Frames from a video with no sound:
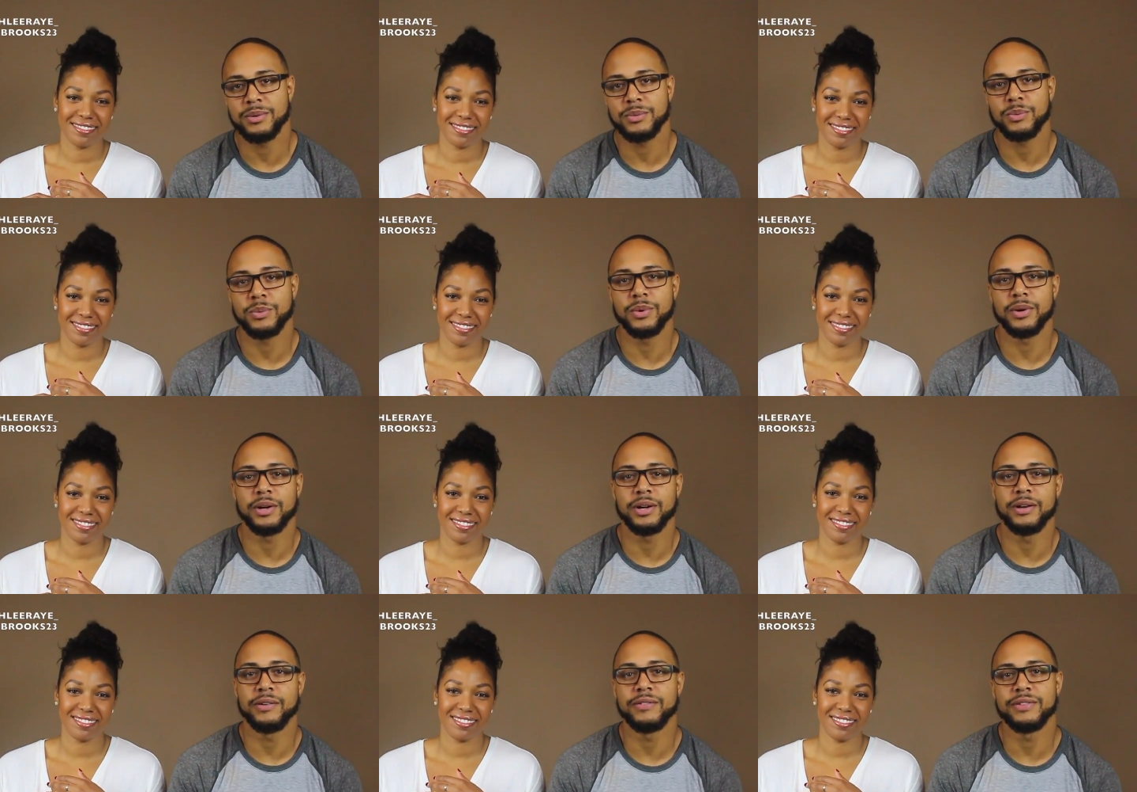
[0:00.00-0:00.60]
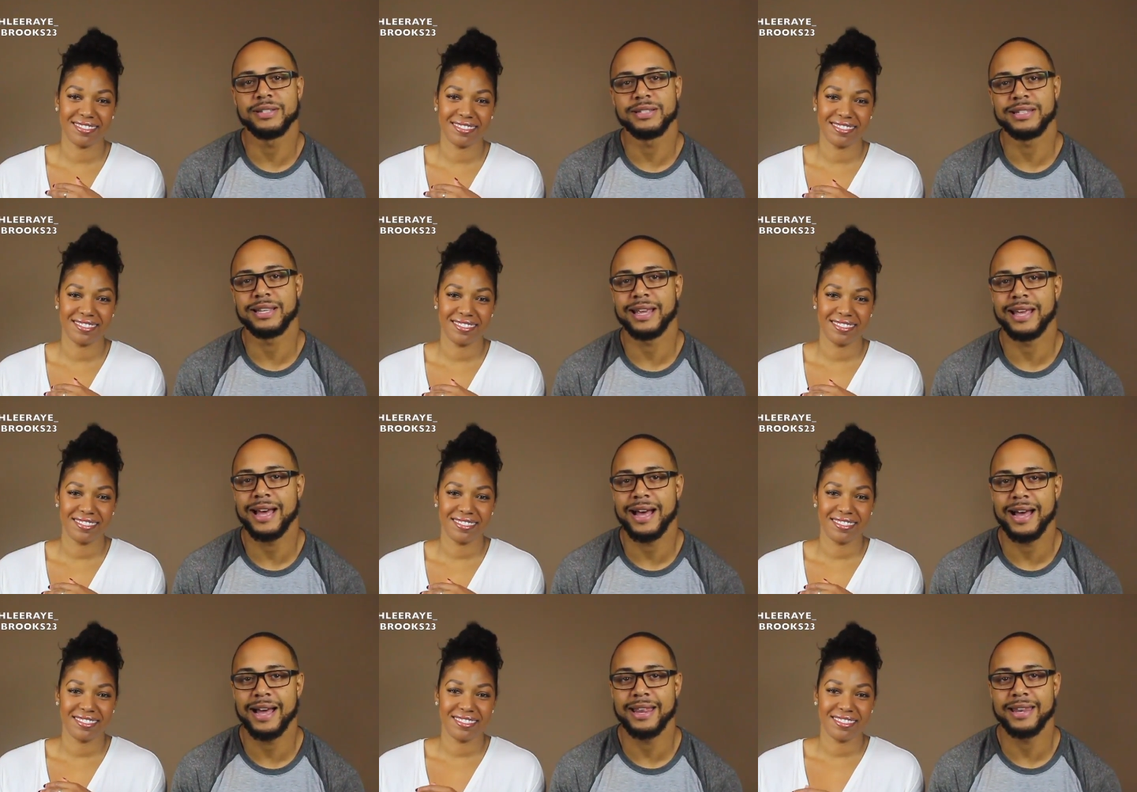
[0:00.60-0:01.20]
Speaker 1: Where if it's the
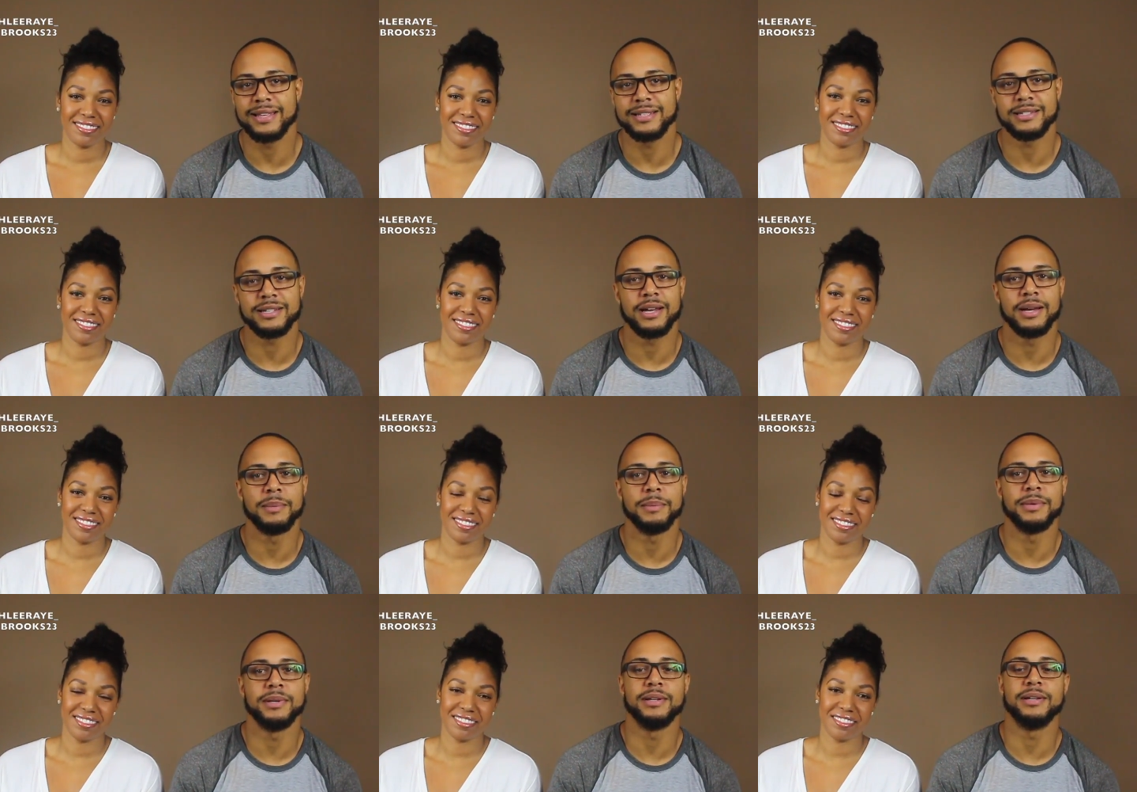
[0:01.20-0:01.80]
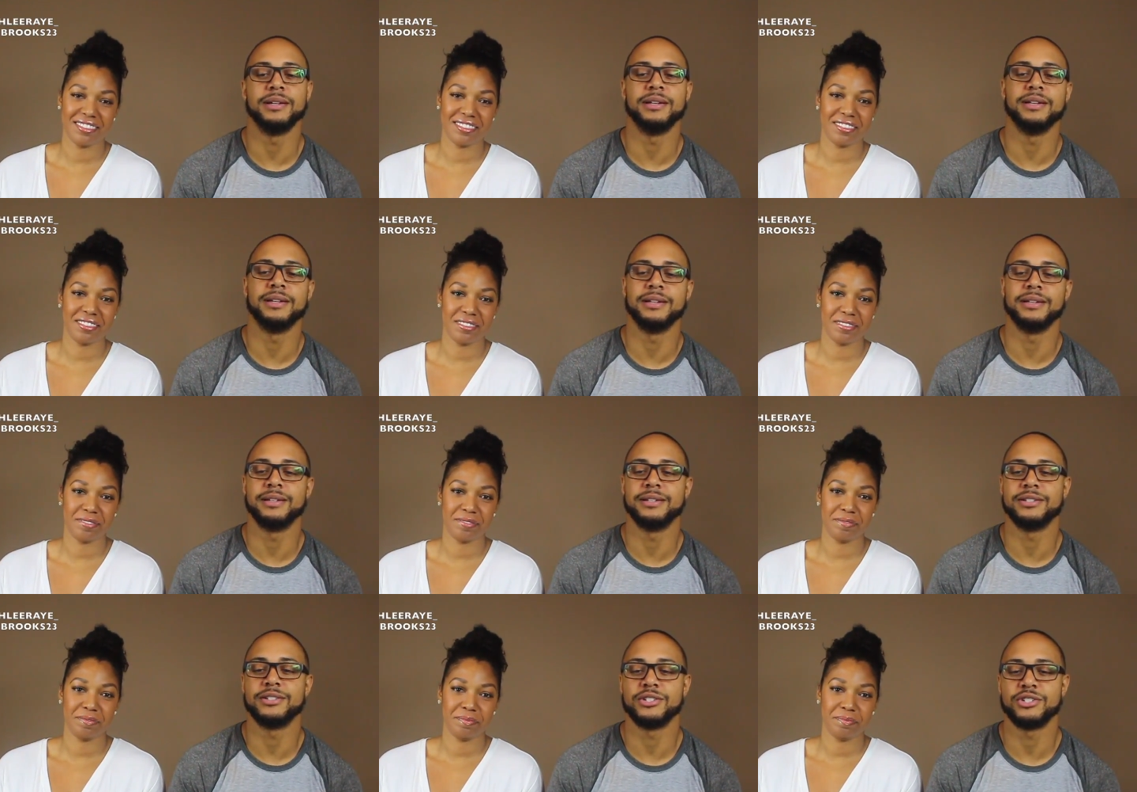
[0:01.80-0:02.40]
guy that's coming
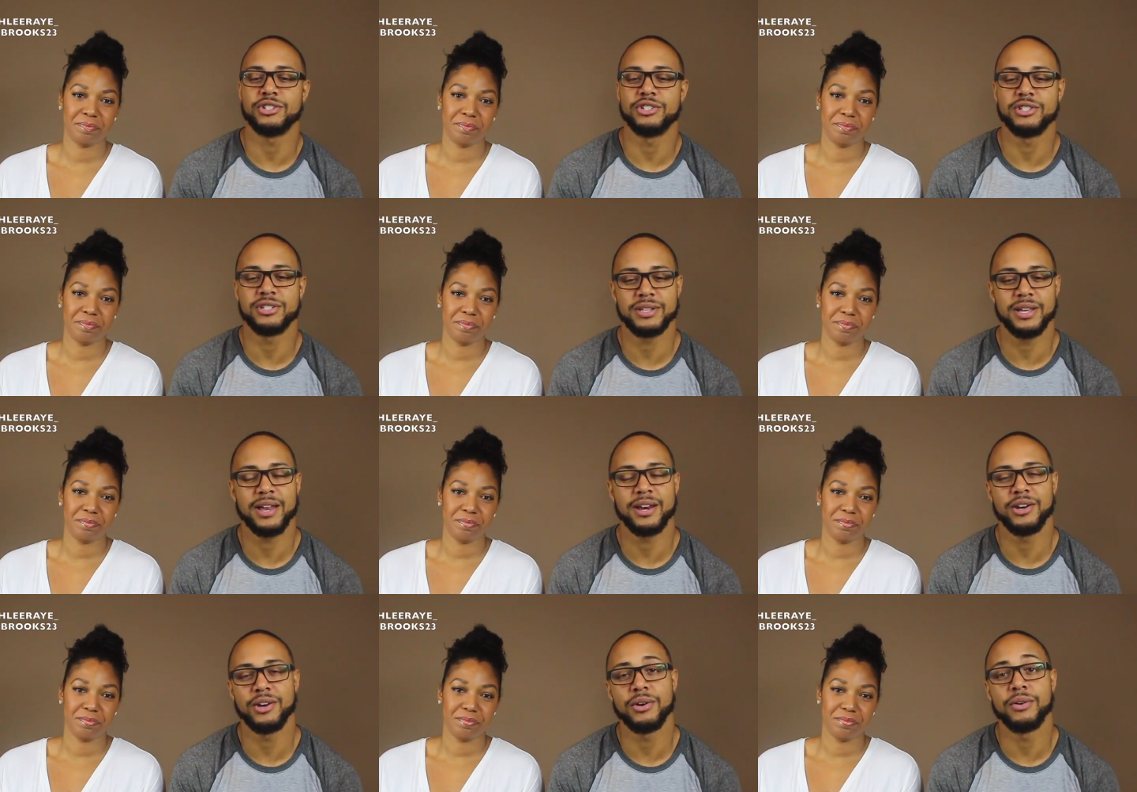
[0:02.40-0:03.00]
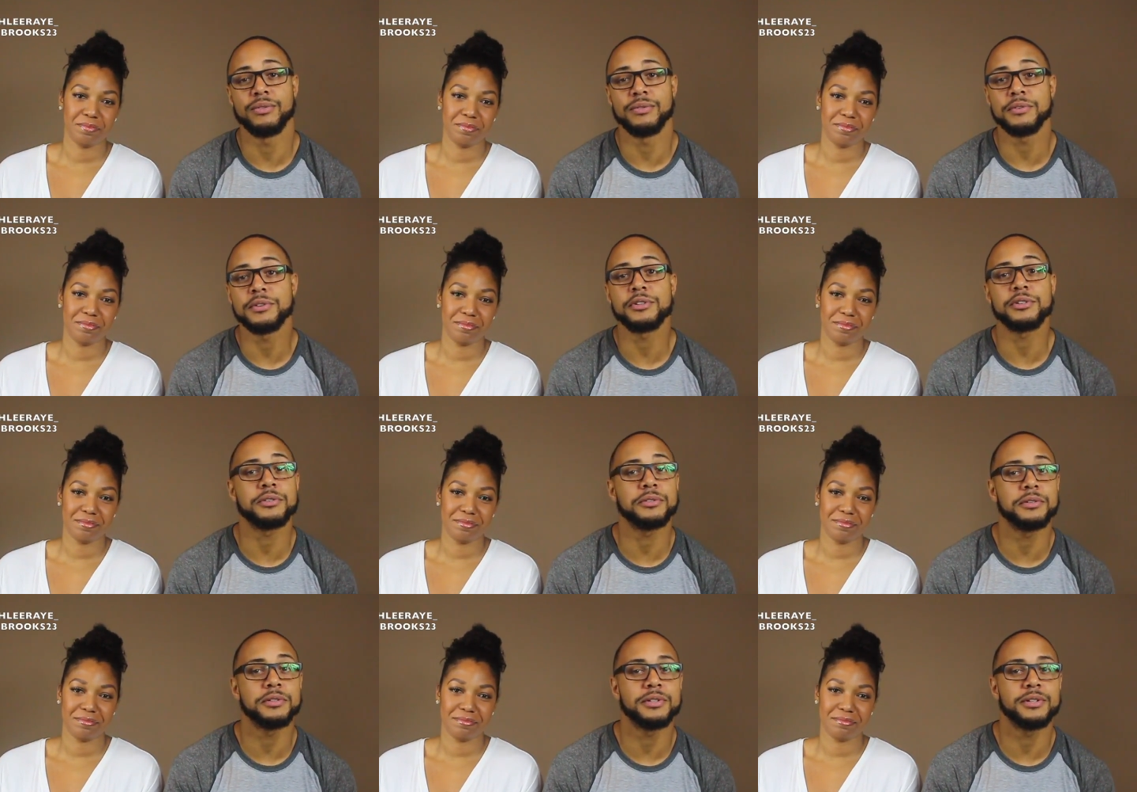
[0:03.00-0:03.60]
and you just kind of know for
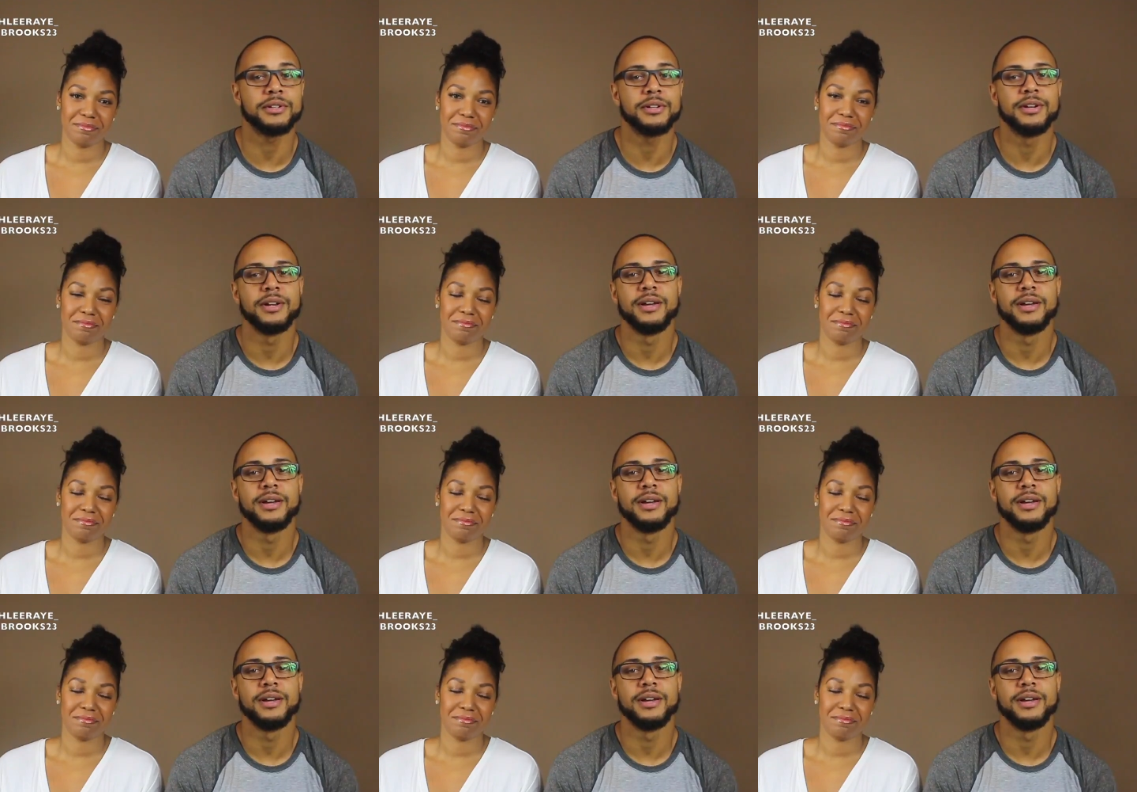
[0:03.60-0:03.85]
sure.